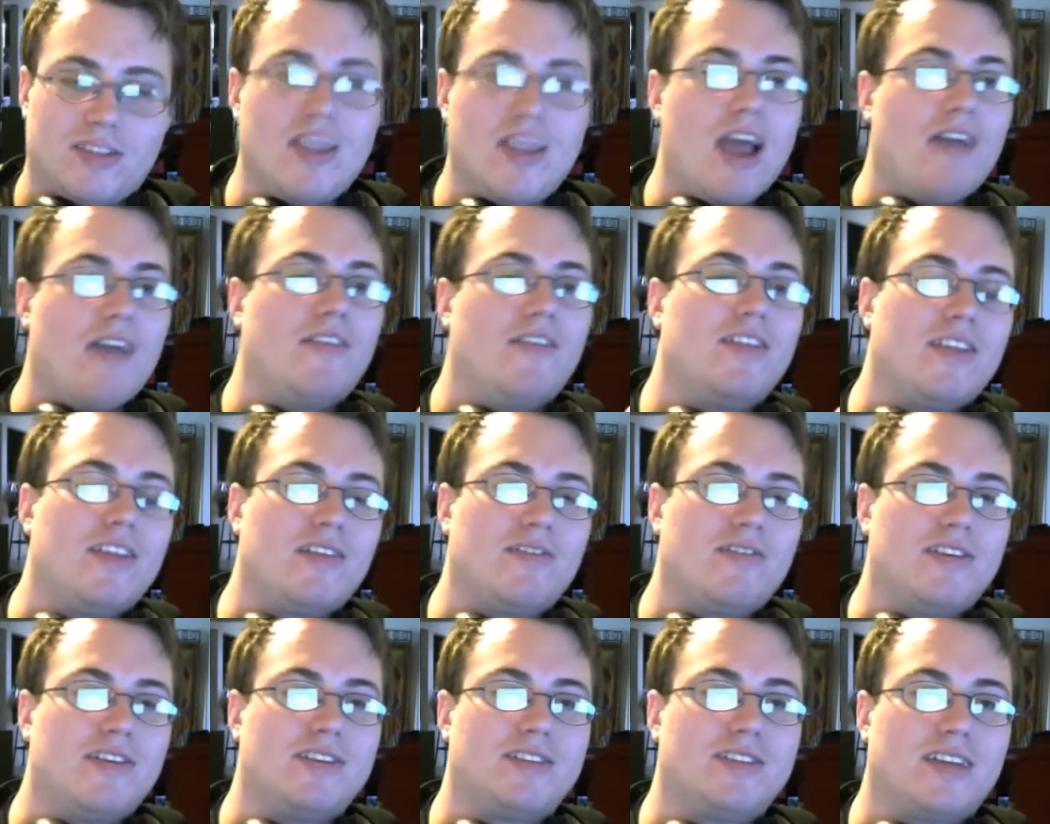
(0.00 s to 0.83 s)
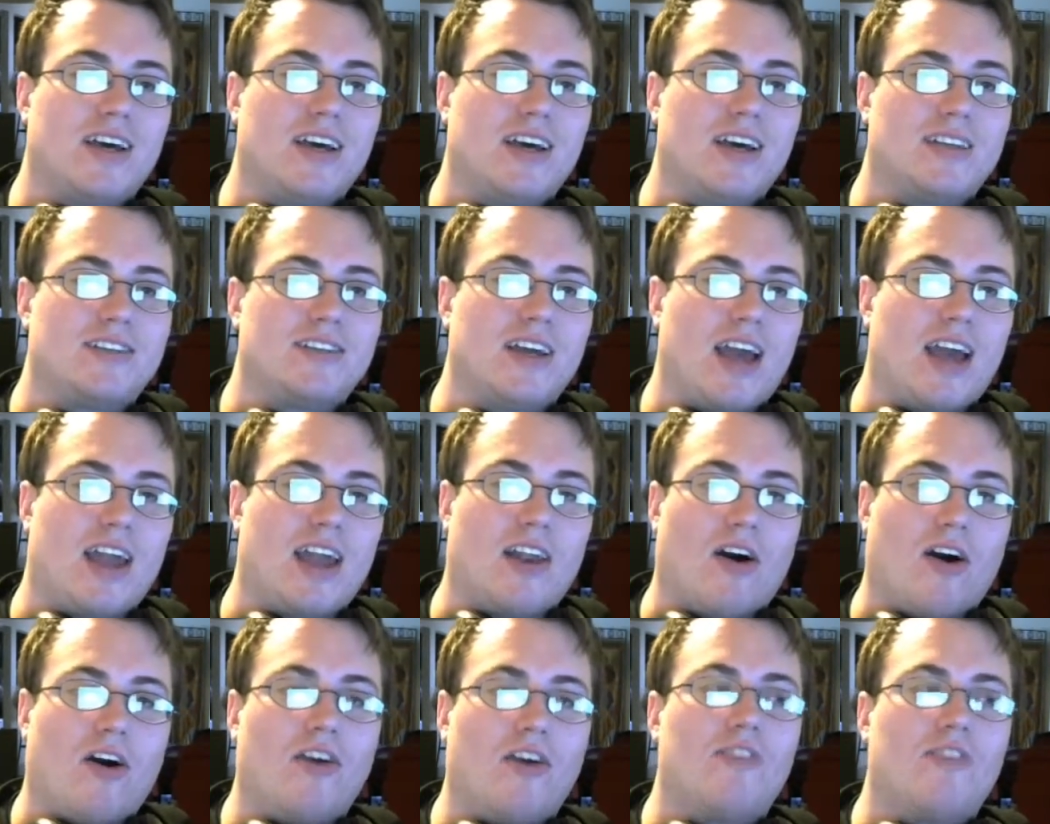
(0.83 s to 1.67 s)
everything resets, and
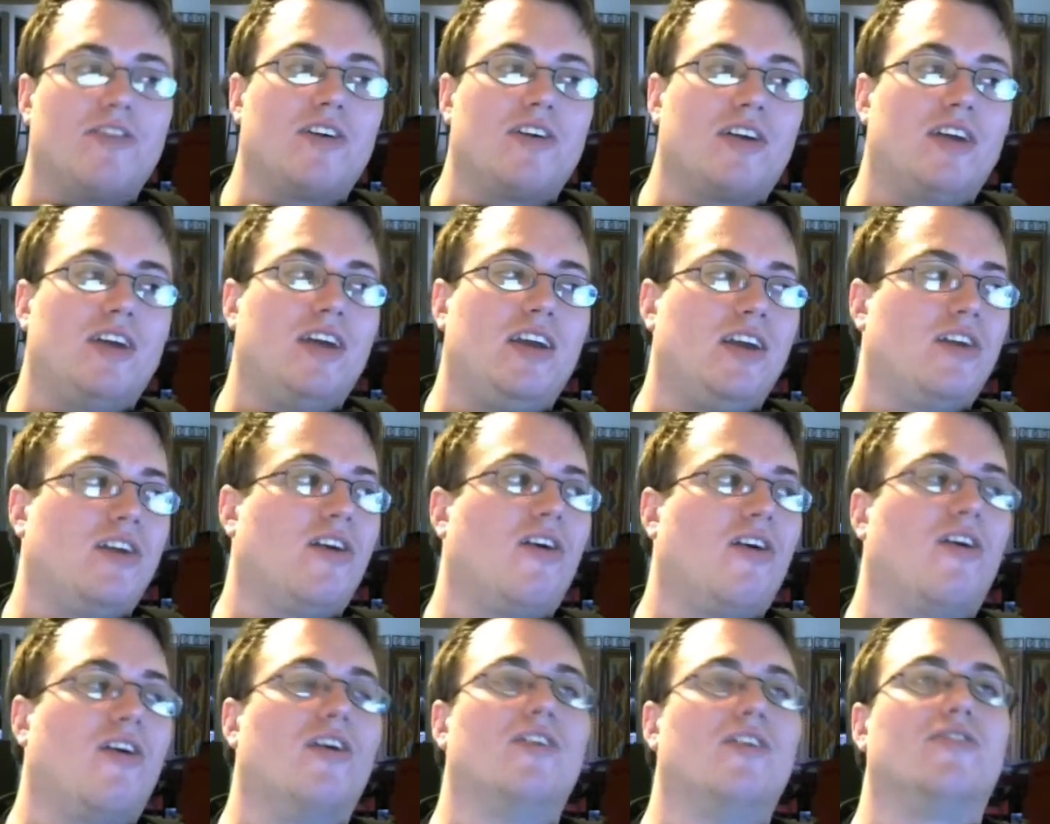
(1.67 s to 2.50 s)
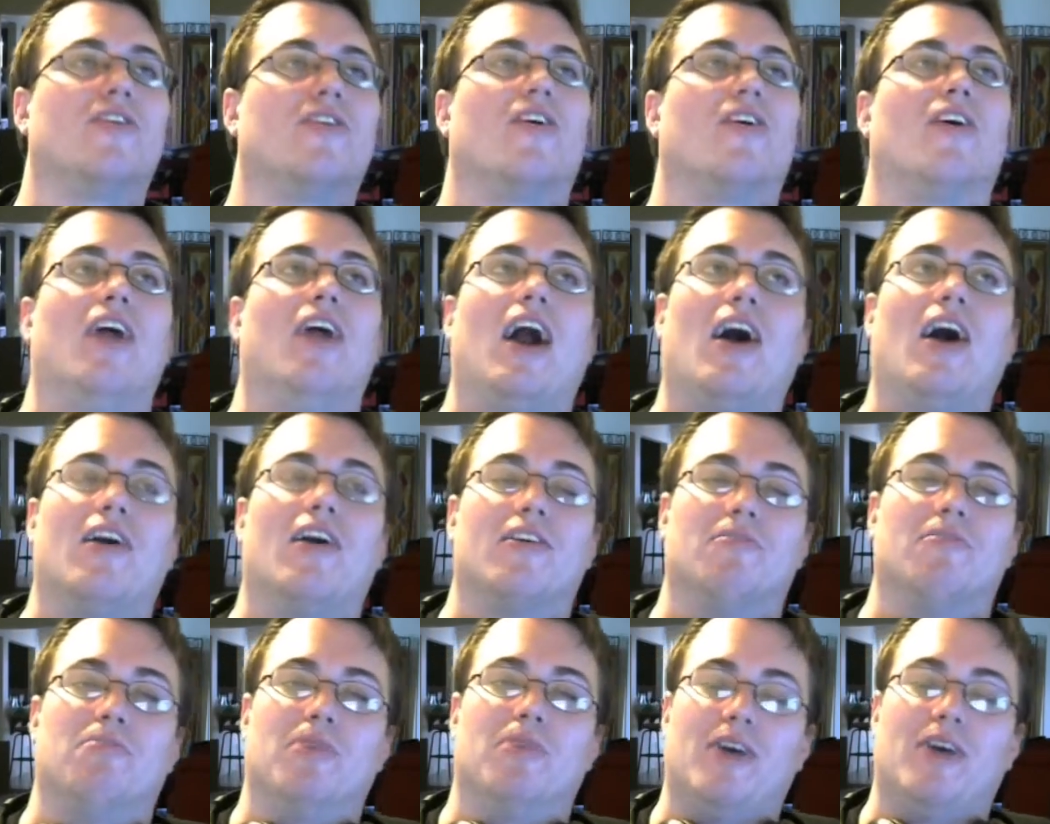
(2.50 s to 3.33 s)
all their key cards are out
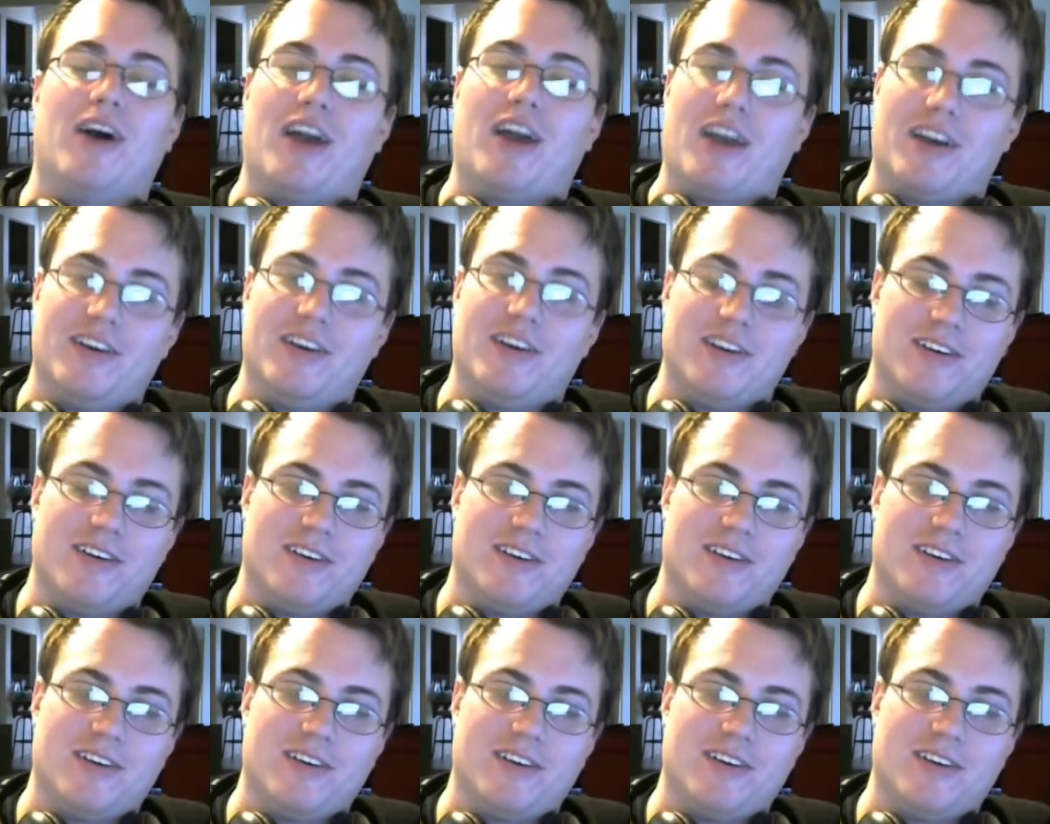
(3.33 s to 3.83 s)
of play.